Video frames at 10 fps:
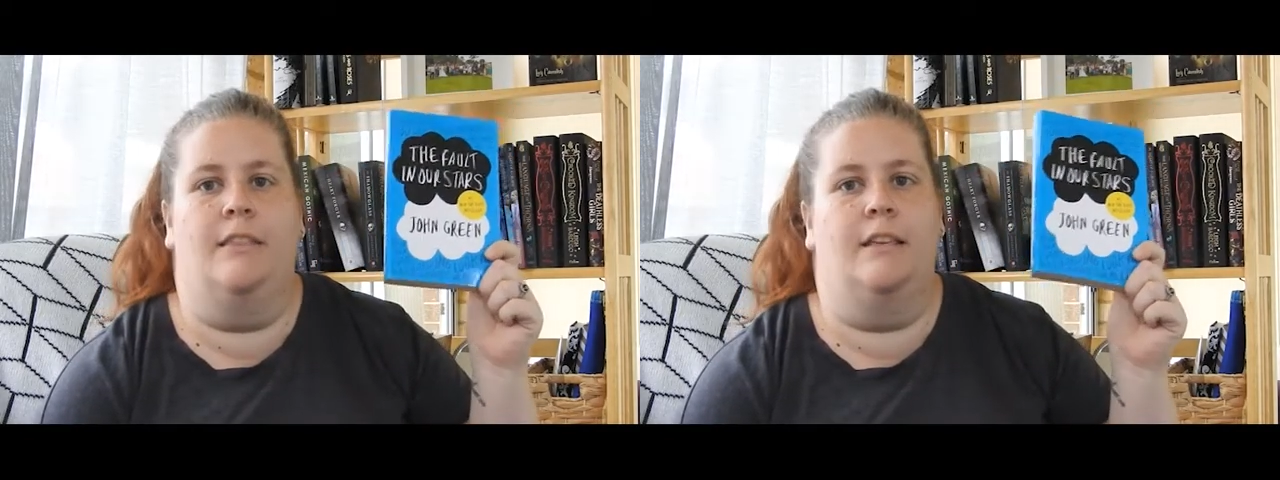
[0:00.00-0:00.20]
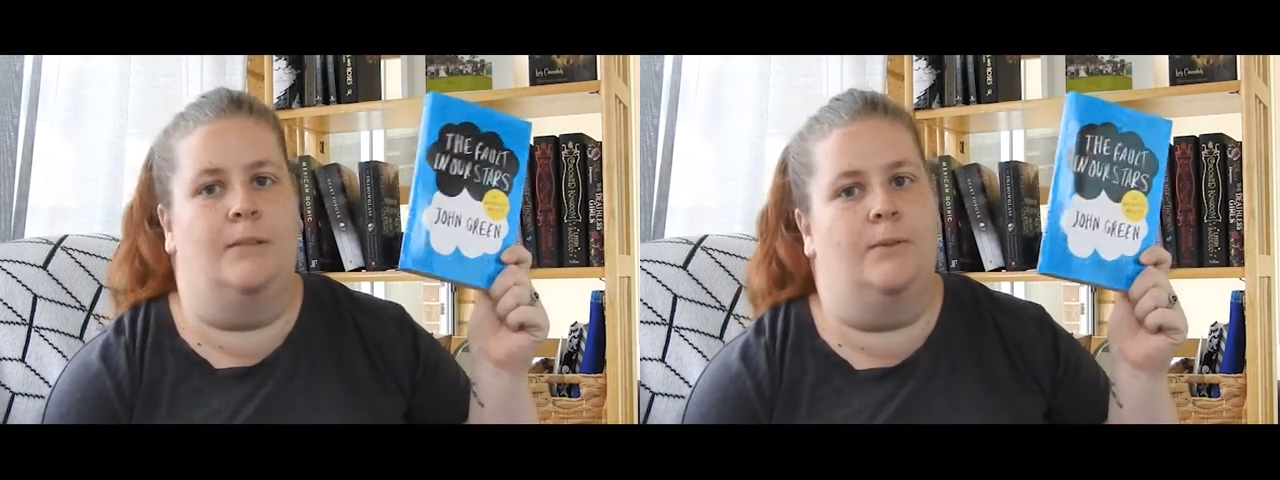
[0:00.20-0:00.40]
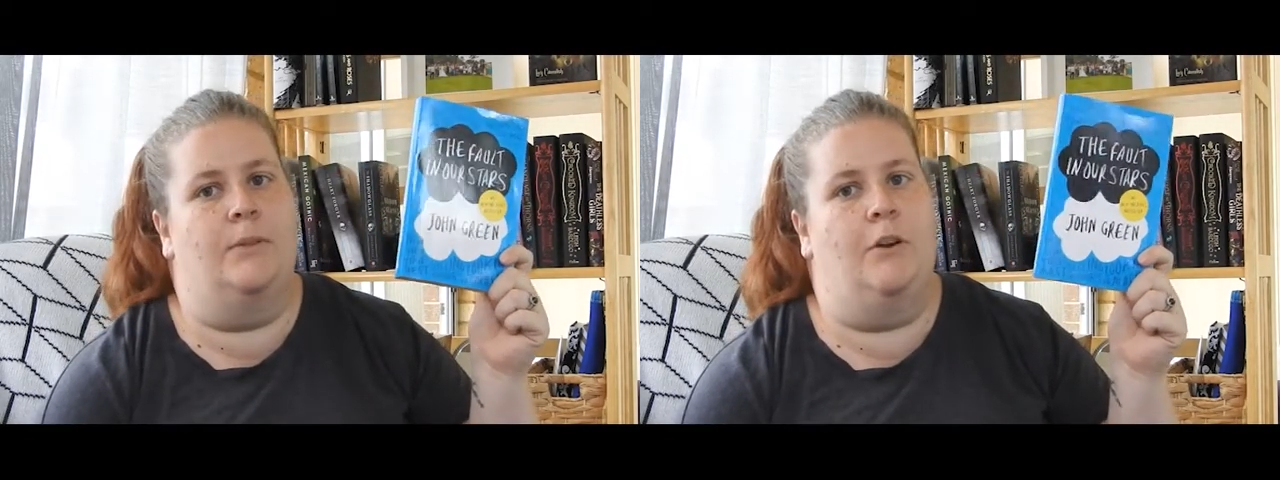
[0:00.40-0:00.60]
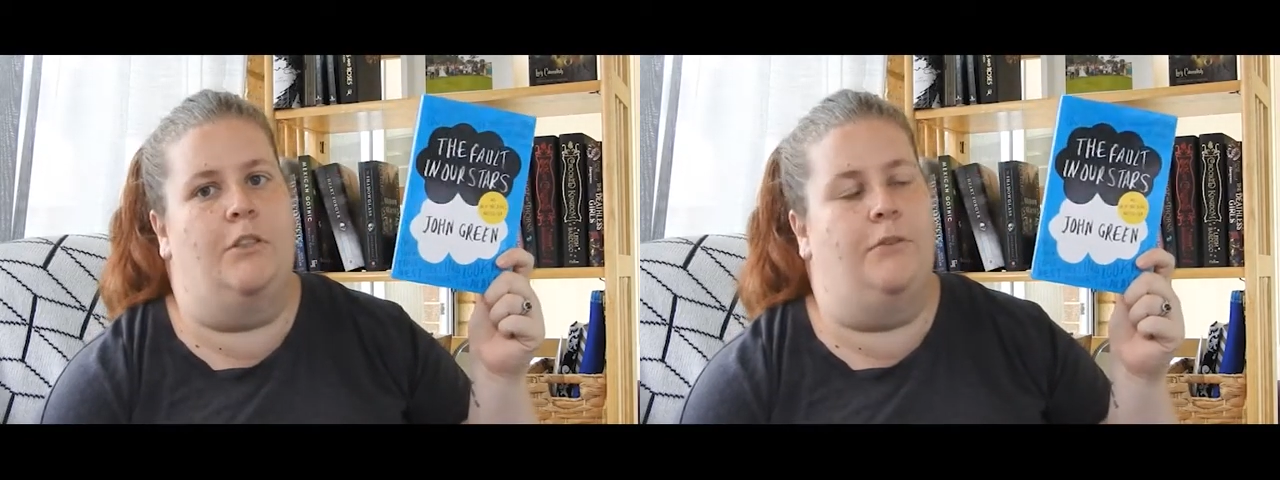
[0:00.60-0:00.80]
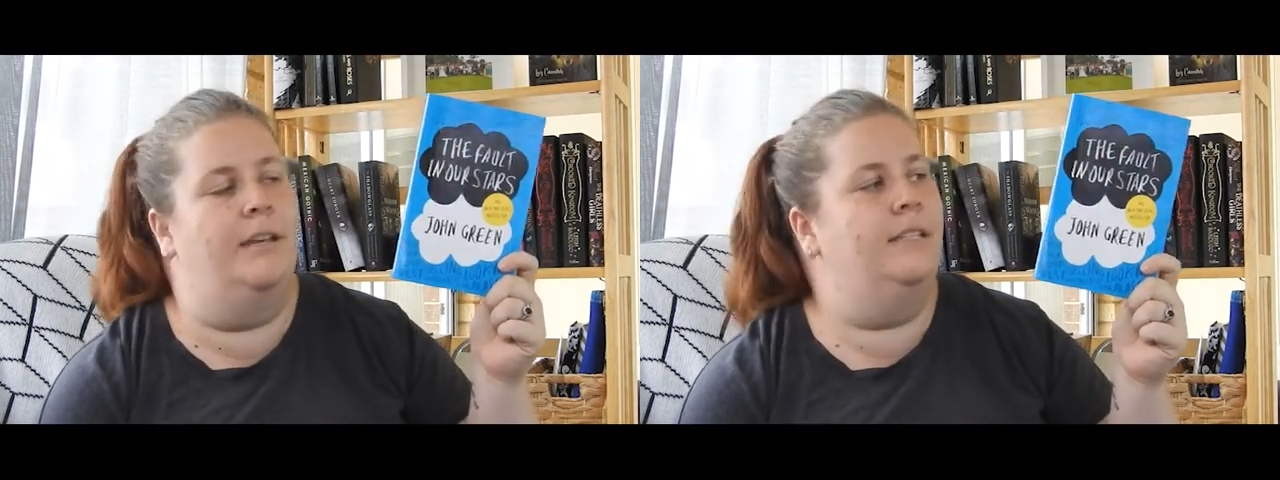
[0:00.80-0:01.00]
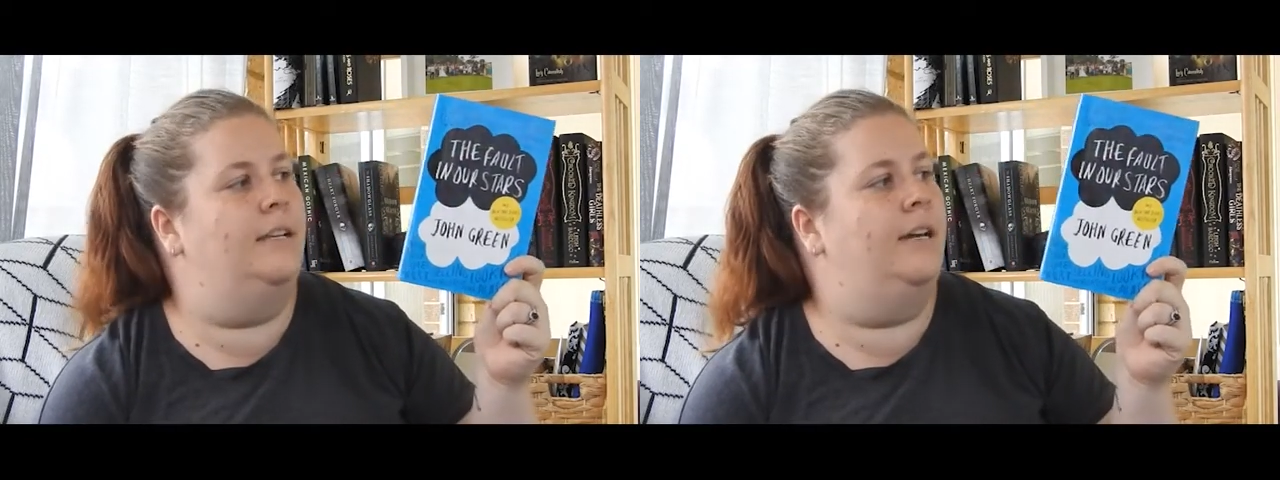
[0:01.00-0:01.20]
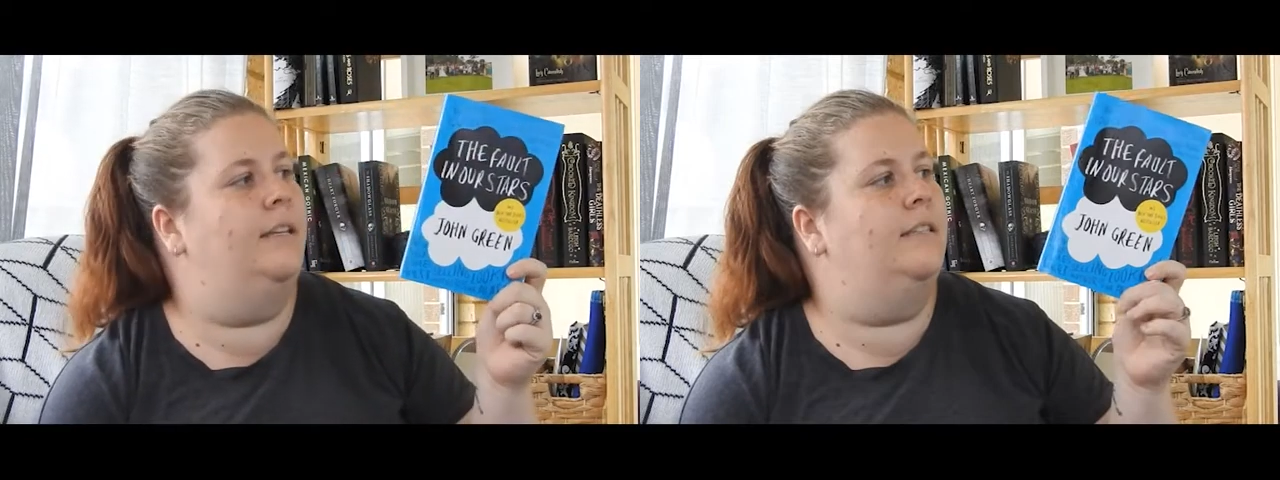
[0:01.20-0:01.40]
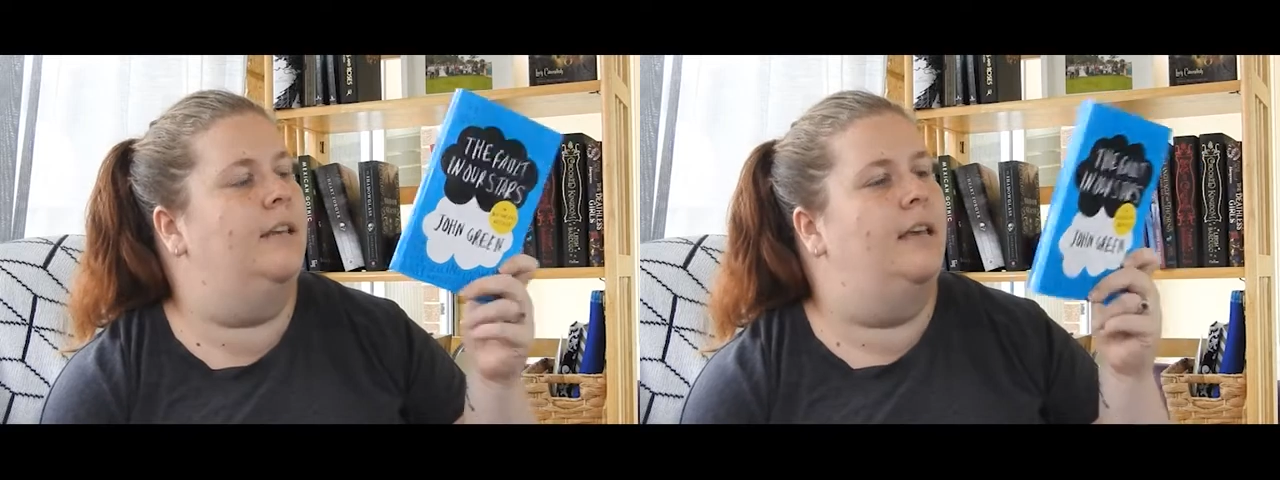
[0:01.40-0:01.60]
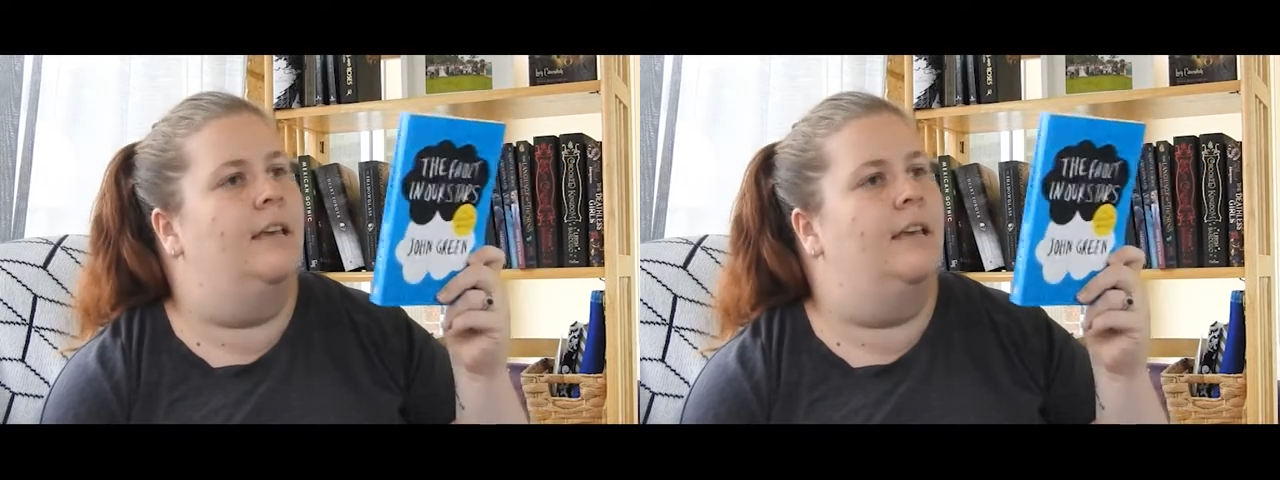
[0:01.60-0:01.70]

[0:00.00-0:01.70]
This also got 3 stars.